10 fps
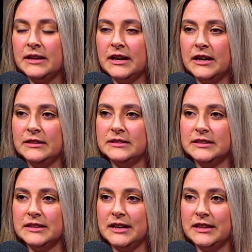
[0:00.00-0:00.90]
and
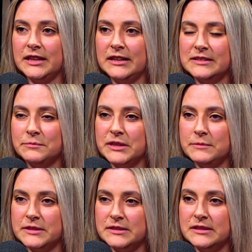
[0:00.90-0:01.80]
I think sometimes
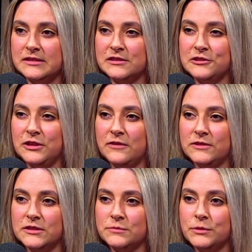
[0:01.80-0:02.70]
as a solicitor you have to
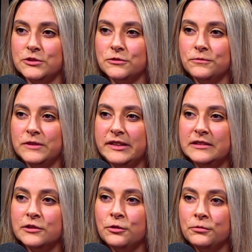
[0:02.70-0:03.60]
switch your feelings
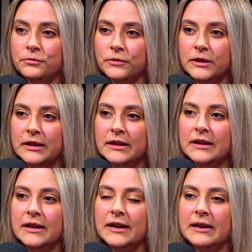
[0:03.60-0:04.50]
off,
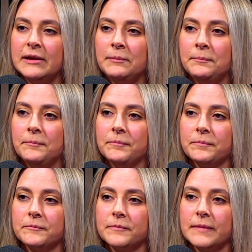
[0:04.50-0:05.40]
and
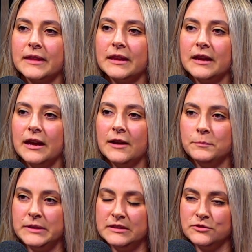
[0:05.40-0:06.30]

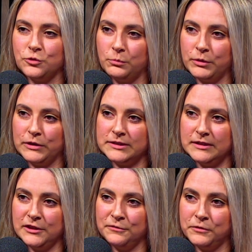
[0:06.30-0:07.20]
be the strong person
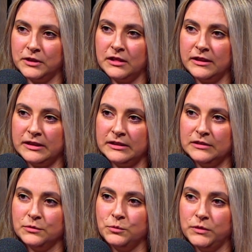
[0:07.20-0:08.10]
there for the client and
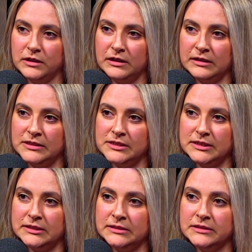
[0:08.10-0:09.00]
hold their hand
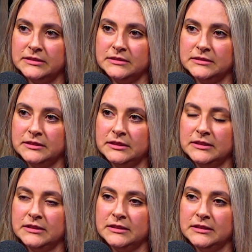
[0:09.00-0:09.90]
and
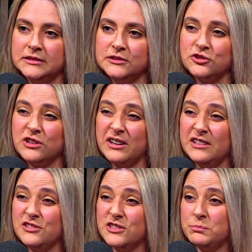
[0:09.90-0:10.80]
try
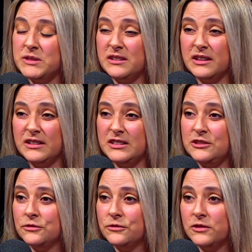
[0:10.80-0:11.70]
and just be an
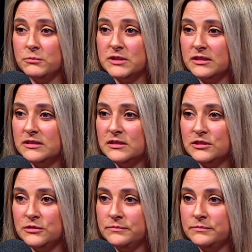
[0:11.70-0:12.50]
ear for them to listen to.